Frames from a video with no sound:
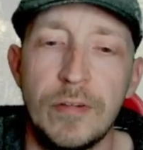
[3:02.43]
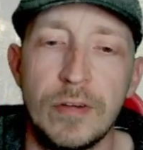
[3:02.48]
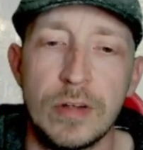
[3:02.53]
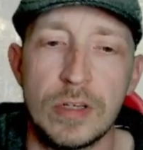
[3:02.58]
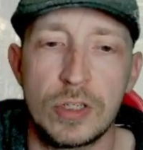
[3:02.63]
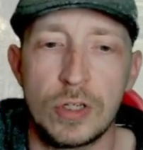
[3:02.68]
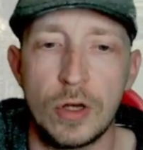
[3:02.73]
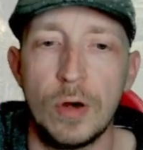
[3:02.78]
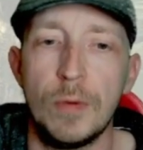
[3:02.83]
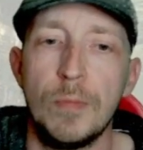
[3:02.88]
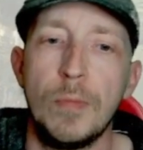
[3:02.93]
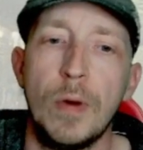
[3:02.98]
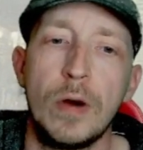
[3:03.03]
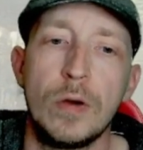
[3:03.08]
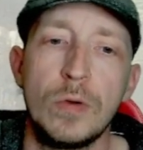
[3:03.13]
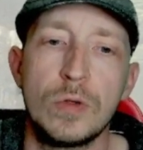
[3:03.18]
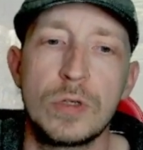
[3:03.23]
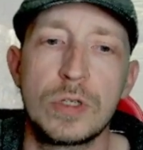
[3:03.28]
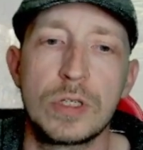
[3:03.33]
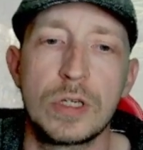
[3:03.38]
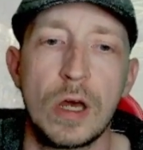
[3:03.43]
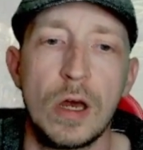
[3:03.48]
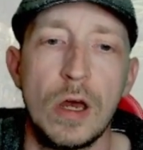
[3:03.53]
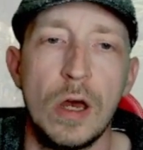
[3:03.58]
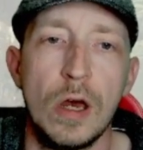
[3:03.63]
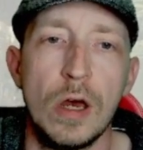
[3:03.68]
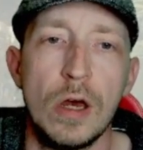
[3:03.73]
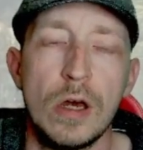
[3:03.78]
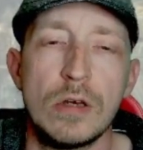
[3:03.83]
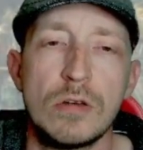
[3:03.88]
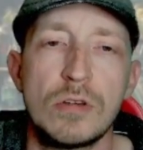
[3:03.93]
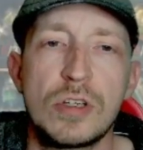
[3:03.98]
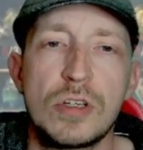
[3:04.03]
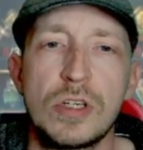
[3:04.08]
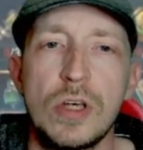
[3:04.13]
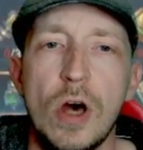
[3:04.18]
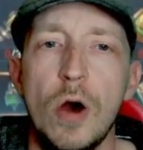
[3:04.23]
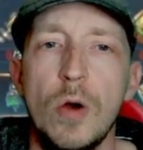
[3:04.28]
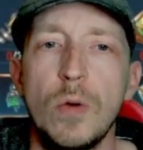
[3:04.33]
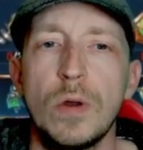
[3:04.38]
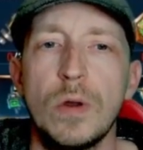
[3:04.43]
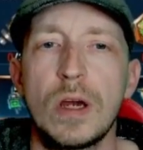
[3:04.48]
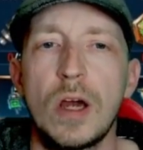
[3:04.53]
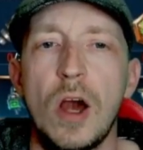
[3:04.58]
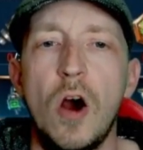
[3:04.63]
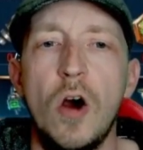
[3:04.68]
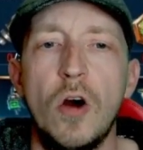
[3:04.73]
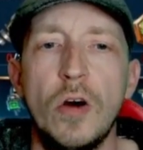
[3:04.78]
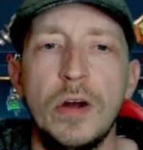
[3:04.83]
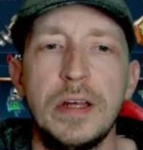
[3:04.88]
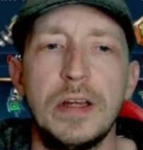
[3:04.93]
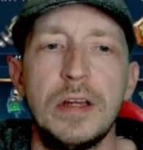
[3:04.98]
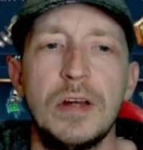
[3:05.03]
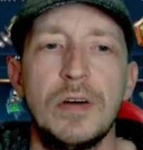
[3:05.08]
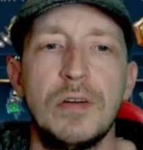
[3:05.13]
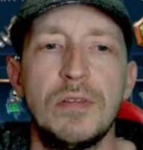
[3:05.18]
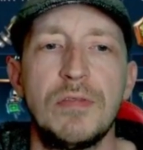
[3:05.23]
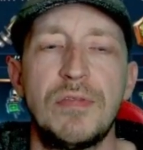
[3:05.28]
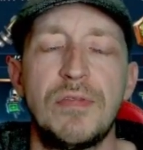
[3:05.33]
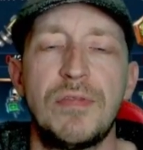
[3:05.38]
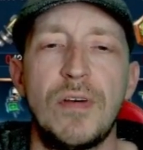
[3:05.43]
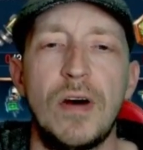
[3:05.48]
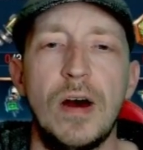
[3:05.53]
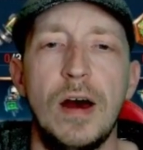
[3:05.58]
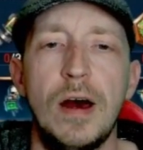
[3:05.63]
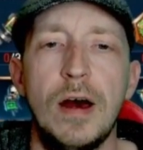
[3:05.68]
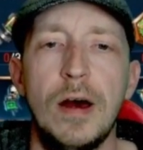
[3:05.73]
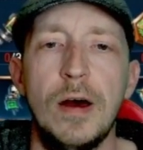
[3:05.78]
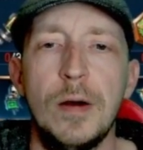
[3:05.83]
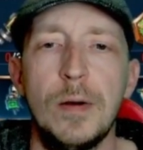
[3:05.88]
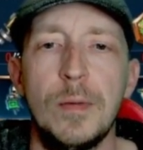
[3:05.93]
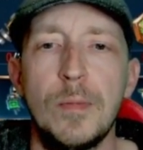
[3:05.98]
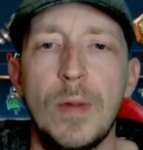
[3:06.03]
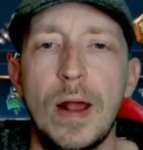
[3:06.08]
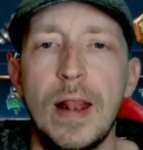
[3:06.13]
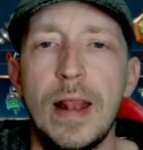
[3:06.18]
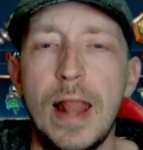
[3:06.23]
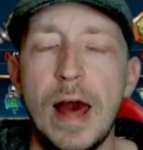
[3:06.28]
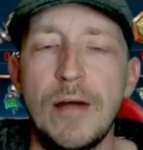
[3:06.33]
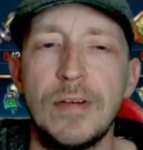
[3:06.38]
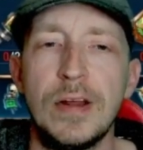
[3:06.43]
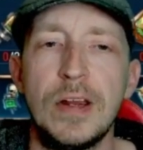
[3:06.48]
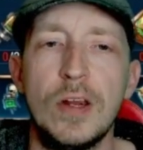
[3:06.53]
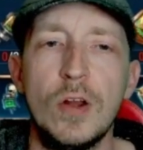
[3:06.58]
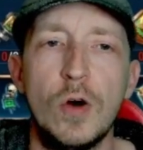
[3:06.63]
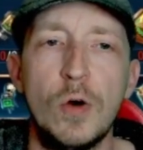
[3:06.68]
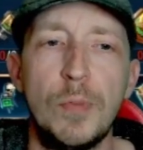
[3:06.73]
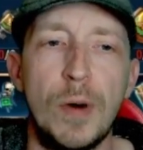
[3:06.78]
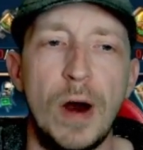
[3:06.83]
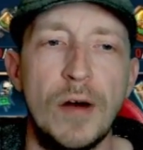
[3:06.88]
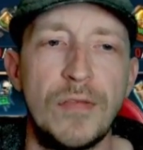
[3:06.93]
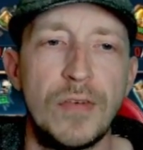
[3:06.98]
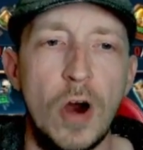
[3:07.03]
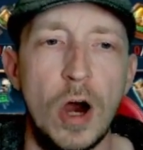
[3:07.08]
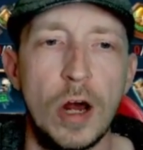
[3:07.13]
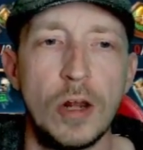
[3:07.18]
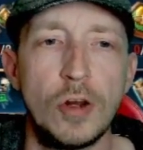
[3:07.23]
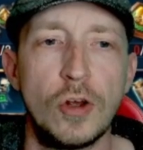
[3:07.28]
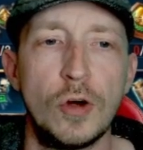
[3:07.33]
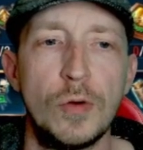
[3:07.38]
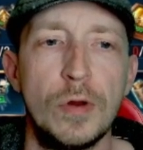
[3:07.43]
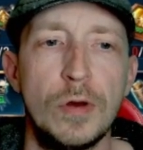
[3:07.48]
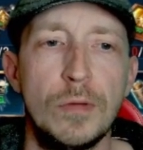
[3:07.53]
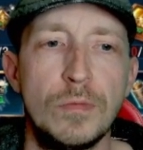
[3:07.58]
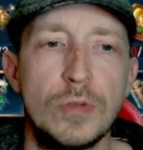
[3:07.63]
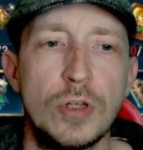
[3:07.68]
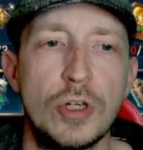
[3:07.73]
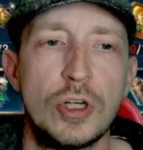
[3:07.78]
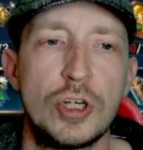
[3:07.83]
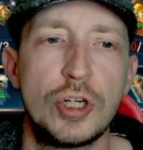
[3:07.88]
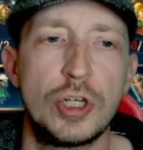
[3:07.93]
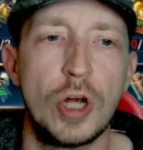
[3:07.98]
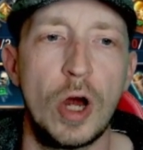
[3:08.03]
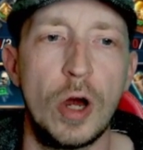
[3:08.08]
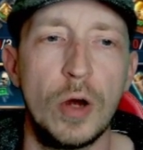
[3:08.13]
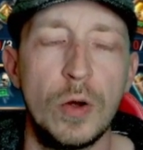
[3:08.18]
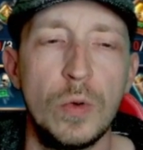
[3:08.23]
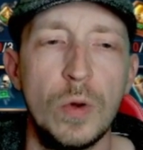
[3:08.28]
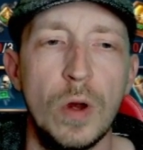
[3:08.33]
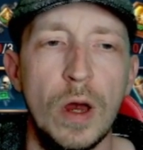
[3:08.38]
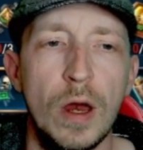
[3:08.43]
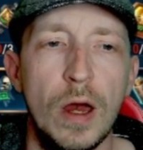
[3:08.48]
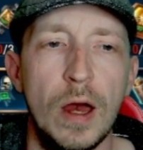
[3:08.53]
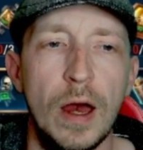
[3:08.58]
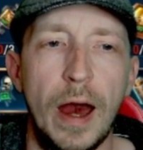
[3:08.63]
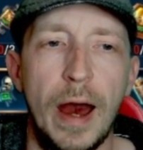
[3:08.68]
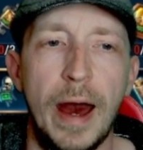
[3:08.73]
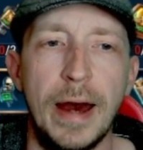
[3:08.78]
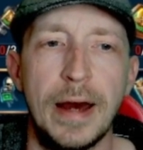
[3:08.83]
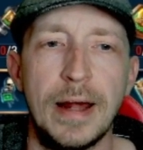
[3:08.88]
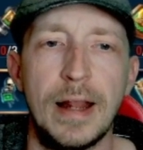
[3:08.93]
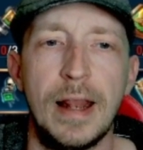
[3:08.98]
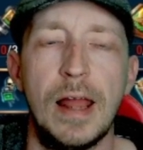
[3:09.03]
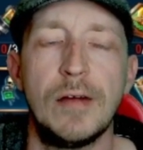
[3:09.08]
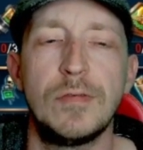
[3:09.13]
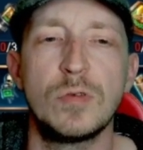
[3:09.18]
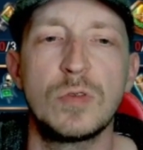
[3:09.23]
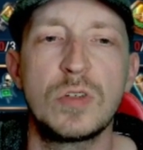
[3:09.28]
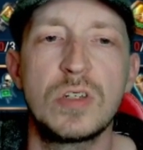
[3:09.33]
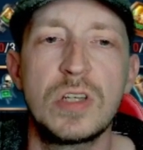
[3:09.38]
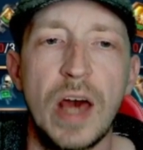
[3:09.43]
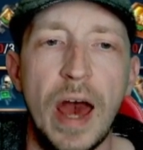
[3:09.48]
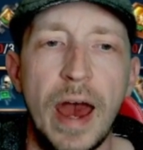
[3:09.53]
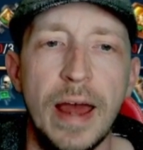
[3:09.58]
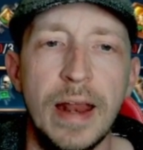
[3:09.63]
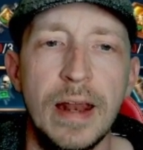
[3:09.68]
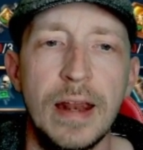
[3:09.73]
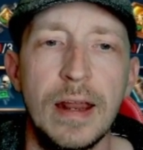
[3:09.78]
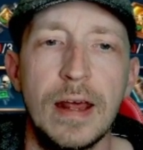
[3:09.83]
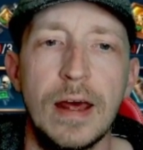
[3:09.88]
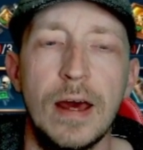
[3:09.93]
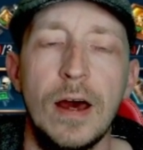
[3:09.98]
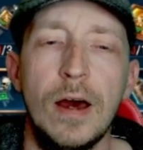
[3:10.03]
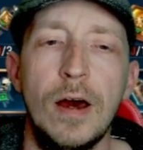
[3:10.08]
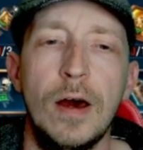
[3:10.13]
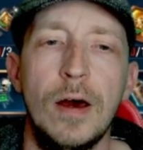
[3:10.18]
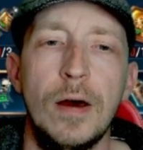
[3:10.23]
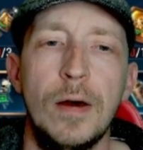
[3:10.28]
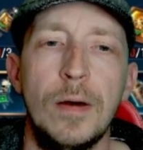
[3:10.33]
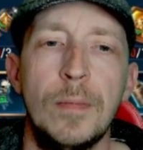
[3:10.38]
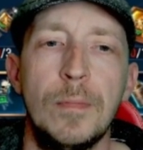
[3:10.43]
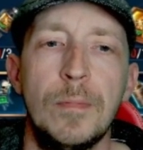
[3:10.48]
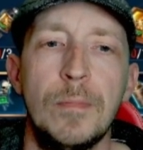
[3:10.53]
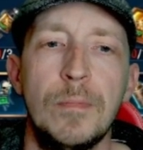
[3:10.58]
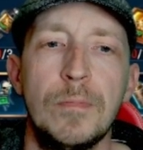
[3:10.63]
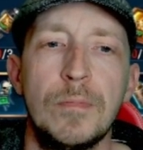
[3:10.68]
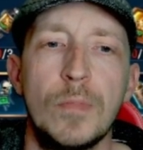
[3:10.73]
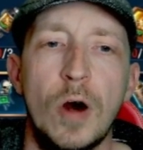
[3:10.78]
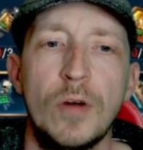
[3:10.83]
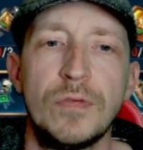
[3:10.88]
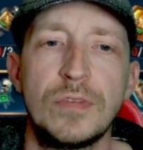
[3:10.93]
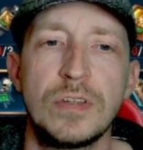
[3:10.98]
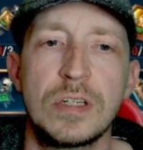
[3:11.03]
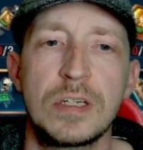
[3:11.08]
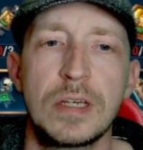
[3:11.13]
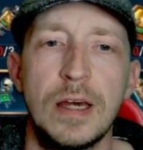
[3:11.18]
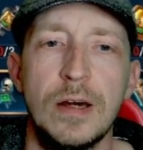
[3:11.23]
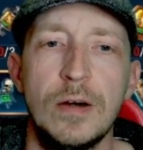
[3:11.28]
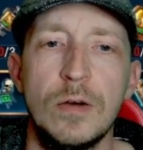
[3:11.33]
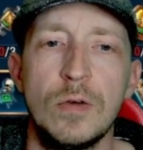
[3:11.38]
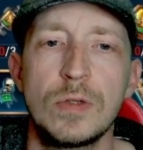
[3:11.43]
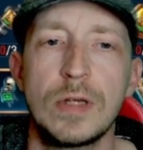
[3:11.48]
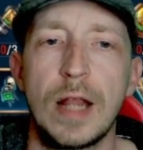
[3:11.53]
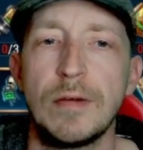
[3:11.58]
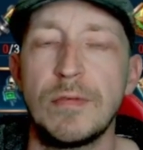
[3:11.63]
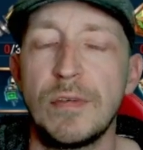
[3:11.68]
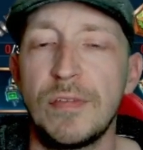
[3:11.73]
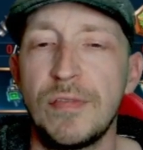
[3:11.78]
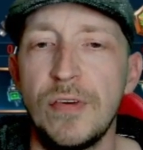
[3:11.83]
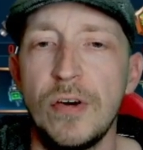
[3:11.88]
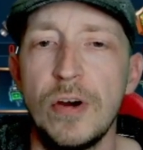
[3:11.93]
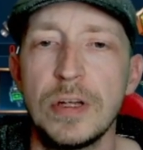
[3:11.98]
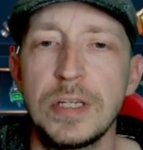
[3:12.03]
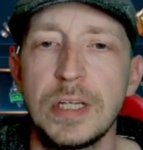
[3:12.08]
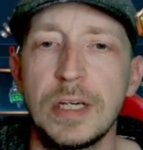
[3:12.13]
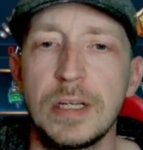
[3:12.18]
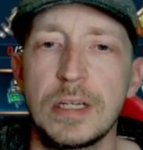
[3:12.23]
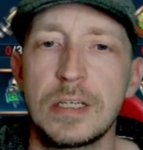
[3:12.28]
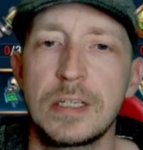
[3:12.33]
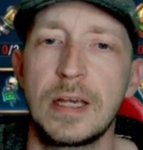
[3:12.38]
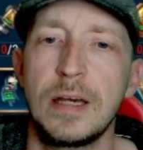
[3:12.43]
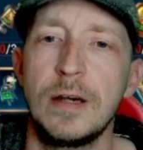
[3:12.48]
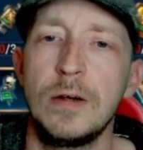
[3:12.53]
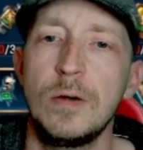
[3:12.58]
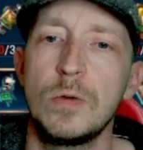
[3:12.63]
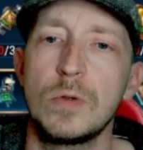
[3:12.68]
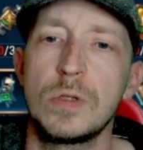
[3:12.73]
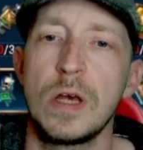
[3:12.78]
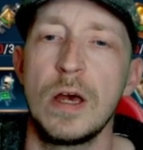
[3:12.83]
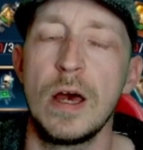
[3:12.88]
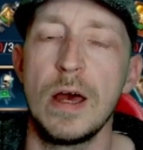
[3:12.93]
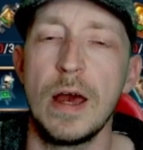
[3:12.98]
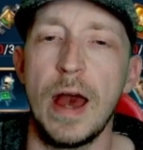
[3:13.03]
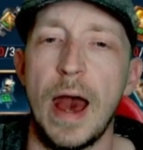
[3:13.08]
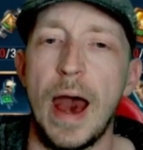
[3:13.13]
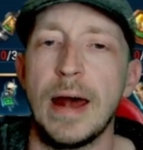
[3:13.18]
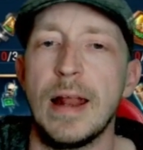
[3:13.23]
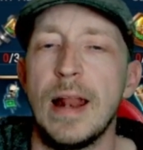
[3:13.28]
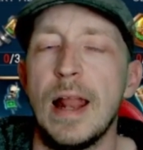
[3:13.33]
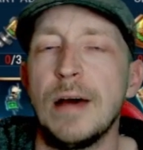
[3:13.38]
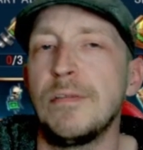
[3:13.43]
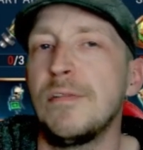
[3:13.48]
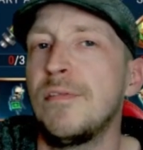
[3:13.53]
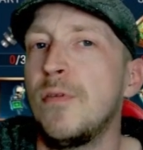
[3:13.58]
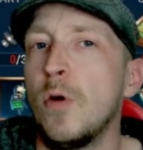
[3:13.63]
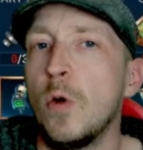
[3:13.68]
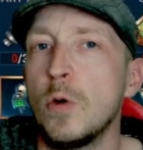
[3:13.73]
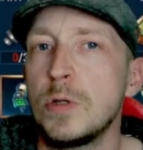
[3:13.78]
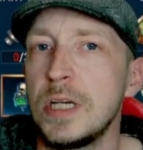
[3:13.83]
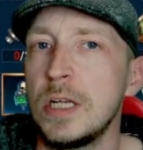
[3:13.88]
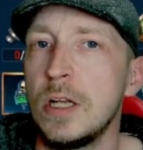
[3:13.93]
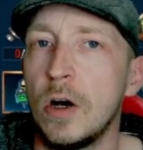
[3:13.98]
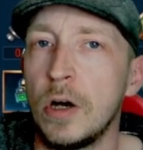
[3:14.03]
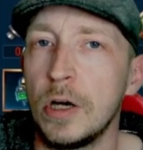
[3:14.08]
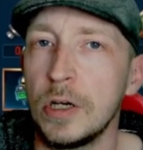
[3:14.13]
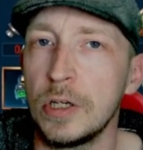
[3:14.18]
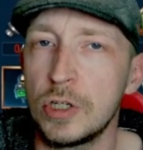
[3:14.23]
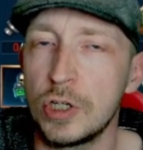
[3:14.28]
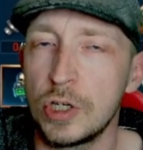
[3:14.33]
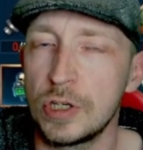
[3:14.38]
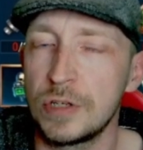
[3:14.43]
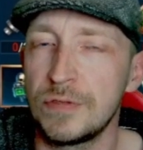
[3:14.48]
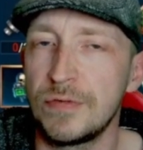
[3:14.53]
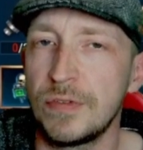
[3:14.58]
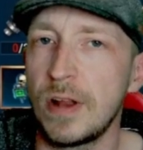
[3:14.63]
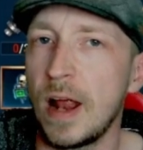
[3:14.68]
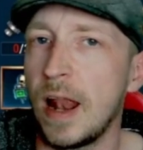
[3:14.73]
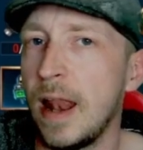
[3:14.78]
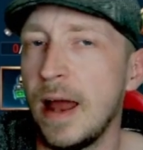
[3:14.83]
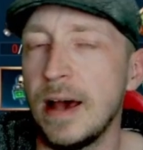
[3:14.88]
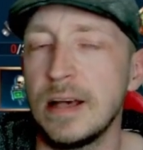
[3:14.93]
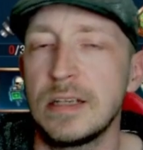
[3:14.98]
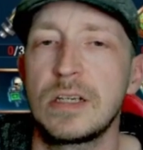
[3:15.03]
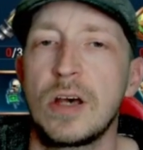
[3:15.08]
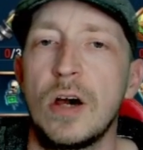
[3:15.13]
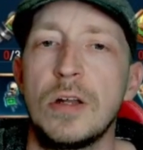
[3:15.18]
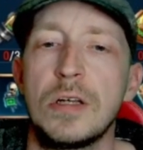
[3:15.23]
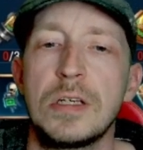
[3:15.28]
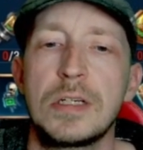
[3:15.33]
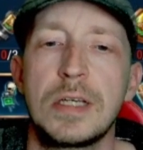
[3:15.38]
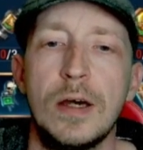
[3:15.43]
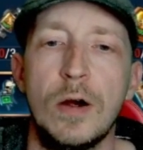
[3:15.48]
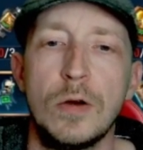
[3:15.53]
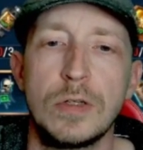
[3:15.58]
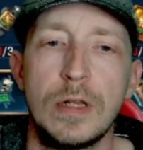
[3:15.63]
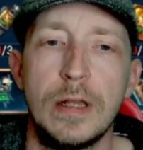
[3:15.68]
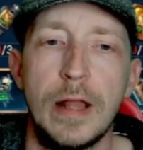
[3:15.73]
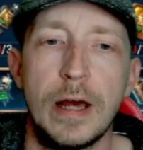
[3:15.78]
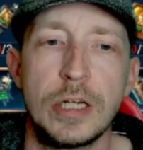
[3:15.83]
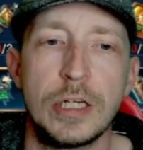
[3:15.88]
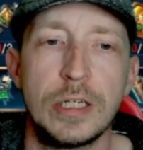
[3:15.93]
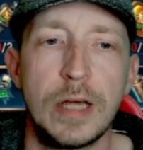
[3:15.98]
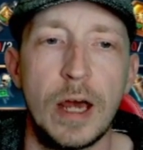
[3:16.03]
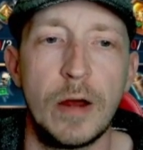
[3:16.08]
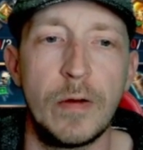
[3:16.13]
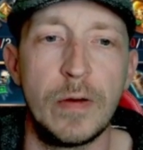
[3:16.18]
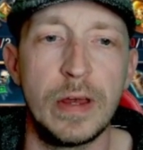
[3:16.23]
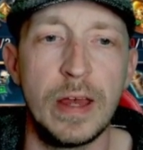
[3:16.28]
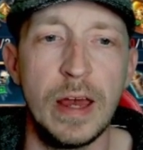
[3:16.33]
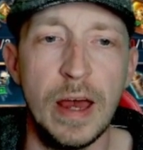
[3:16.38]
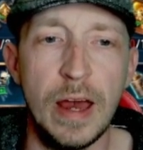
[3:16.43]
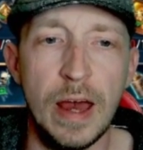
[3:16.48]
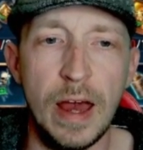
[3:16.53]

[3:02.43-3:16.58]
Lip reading: in certain modes. So the kind of levelling up, I've kind of done them to show at level 10 of the skills, a level 30 the skills, and a level 49 just for the last kind of skill to legendary.